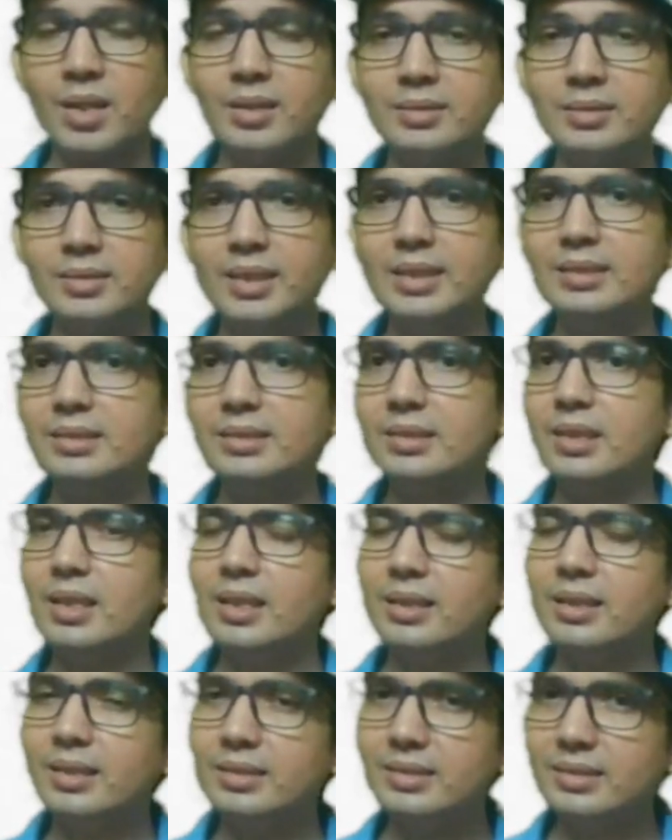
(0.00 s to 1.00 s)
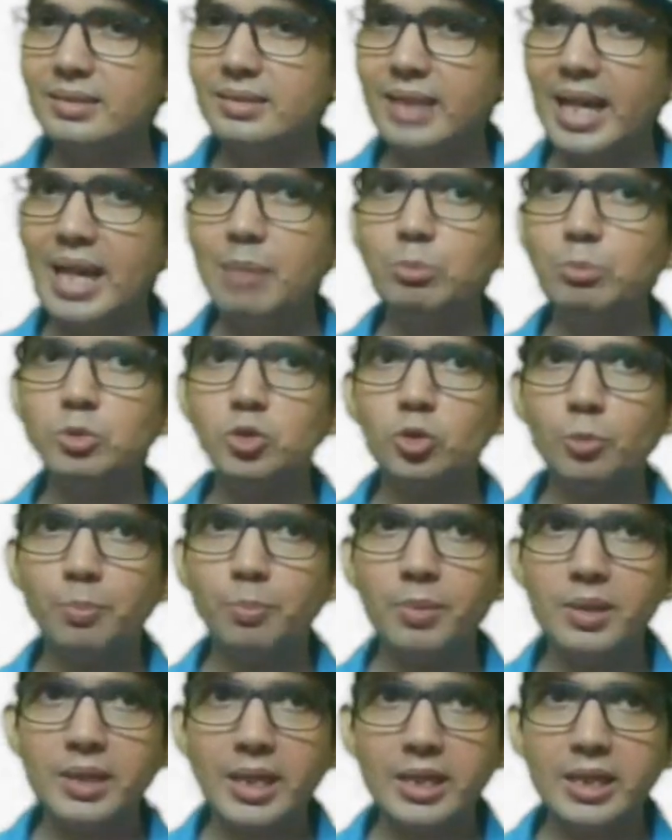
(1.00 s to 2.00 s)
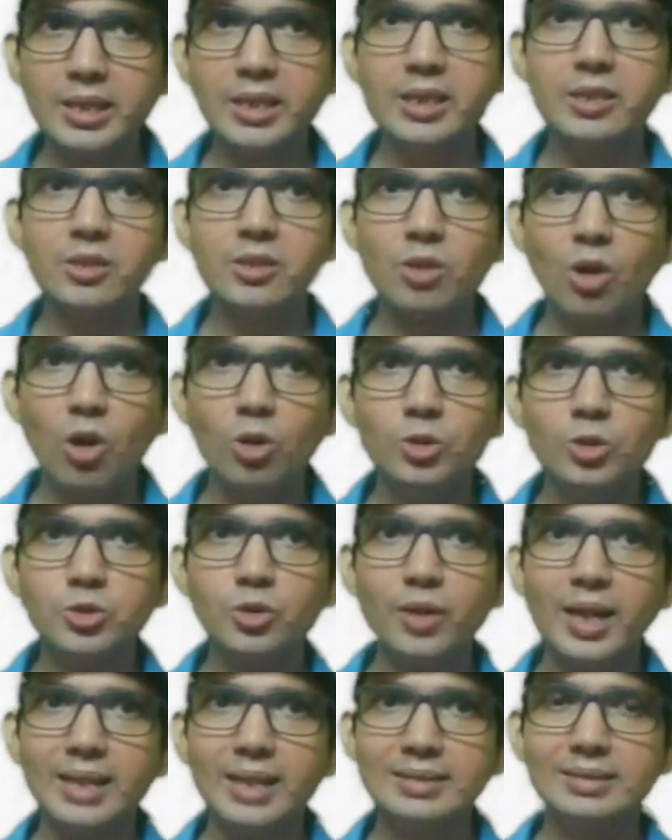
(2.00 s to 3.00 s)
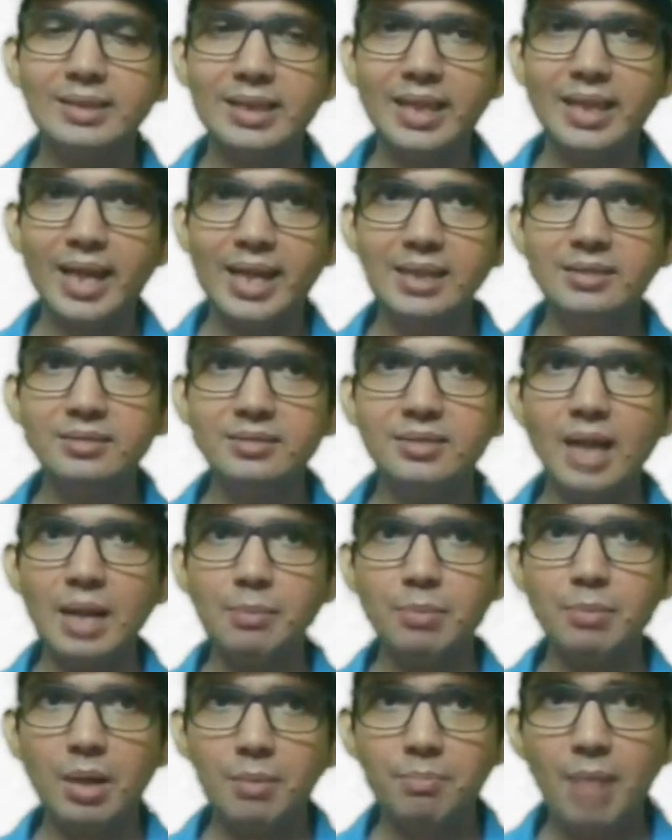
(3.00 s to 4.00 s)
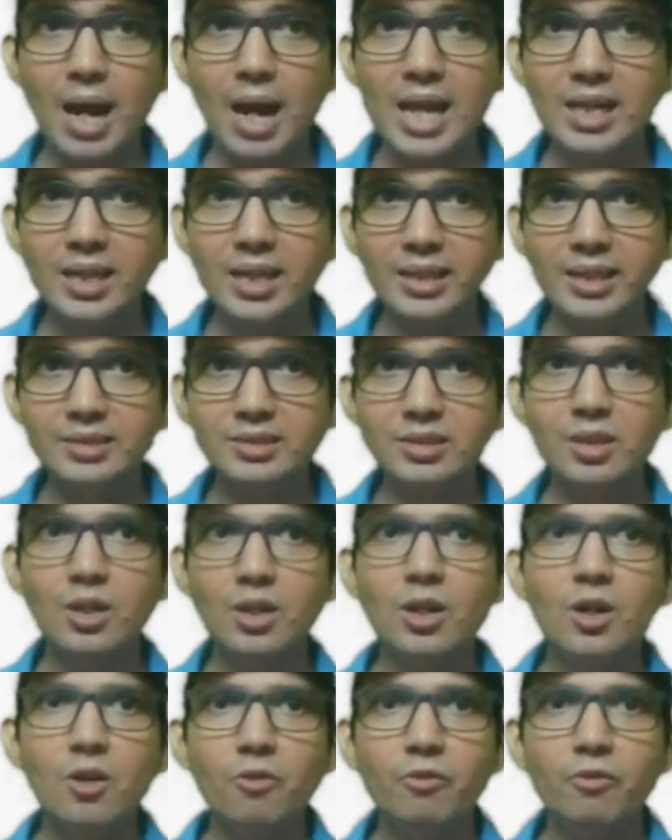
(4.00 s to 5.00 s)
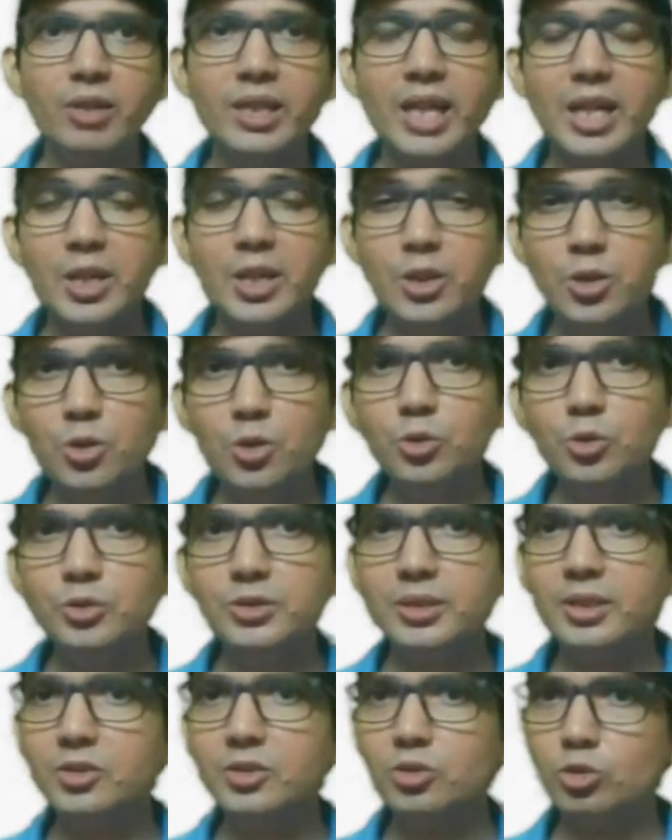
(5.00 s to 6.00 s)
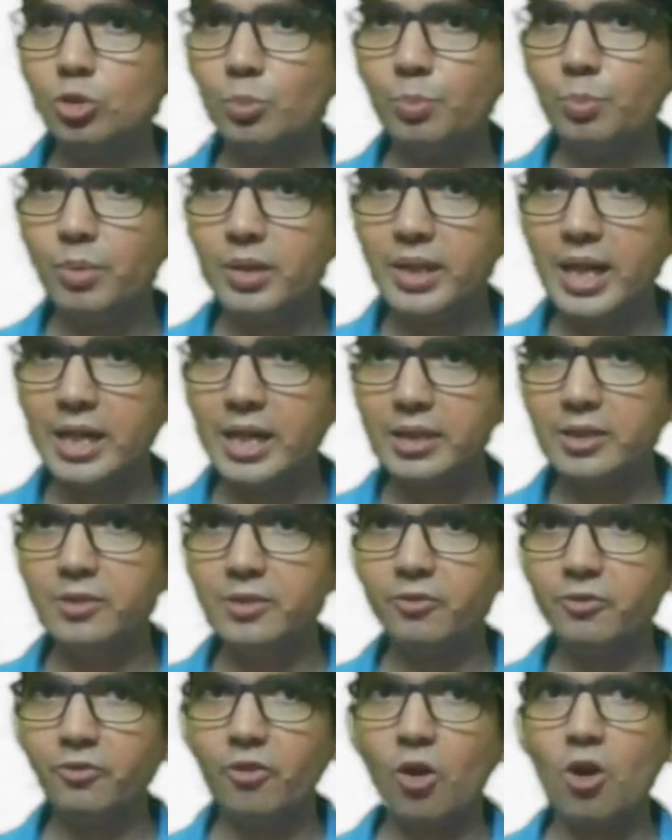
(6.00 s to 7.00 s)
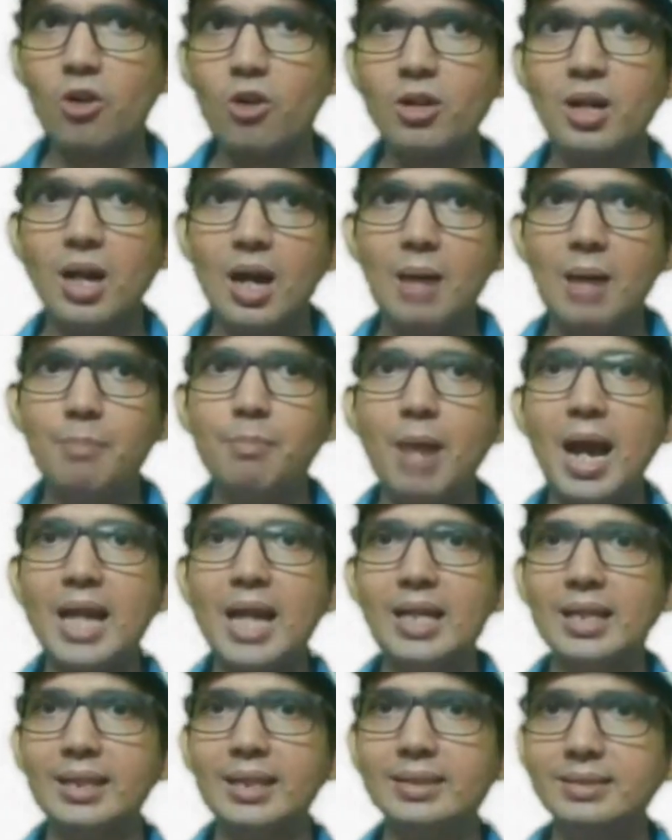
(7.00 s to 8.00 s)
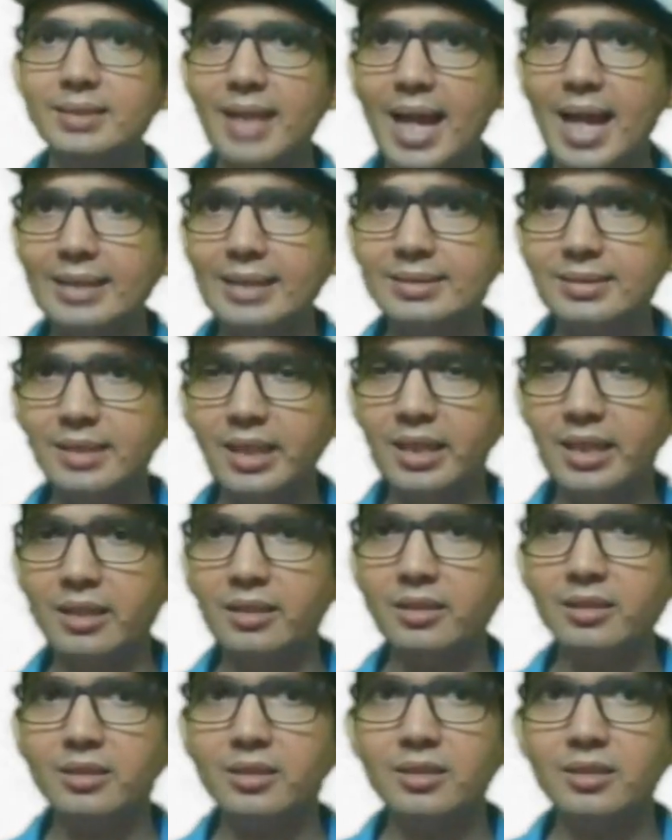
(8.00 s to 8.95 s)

Since the same supernatant also has the enzyme amylase, we can use this supernatant for amylase assay.